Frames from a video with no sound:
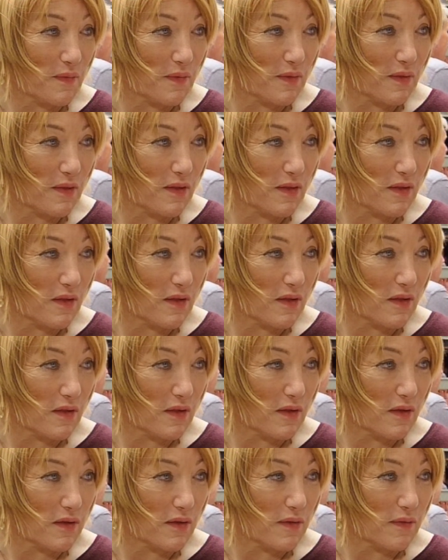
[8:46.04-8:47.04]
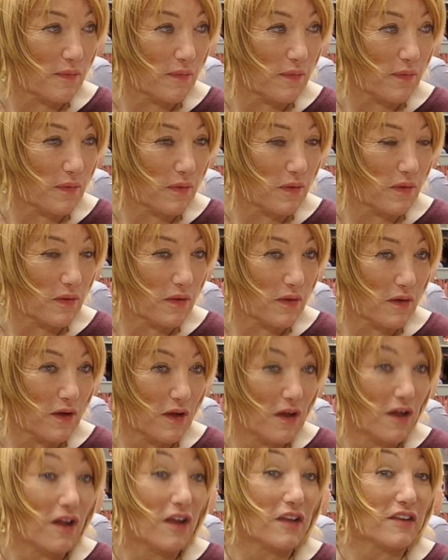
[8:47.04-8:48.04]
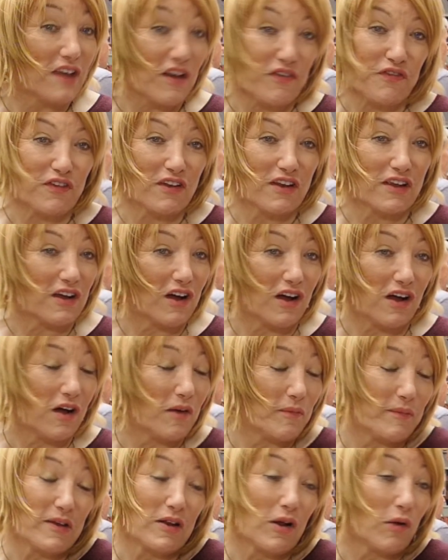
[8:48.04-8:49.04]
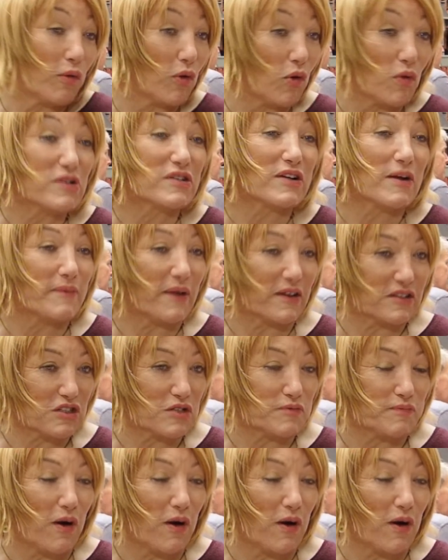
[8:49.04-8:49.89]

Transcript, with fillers: And do you think you'll be back next year? Definitely. I, I mean, I will always come back to